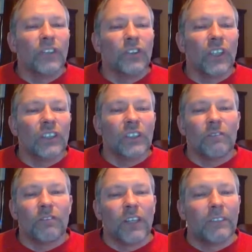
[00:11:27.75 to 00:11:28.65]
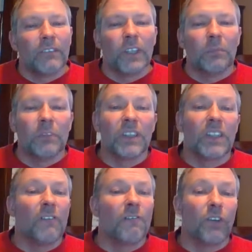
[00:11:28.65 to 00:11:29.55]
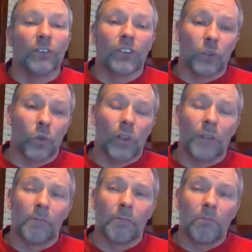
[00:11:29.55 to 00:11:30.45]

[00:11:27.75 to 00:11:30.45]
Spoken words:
just in front of some cell phone store.